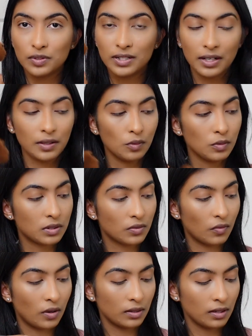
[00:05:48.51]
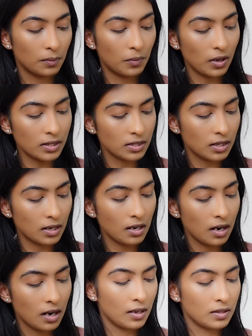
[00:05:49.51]
which I used for the
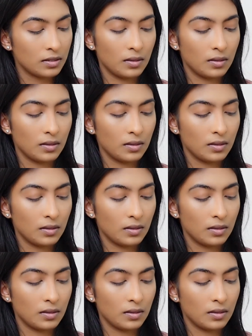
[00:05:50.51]
bronzer.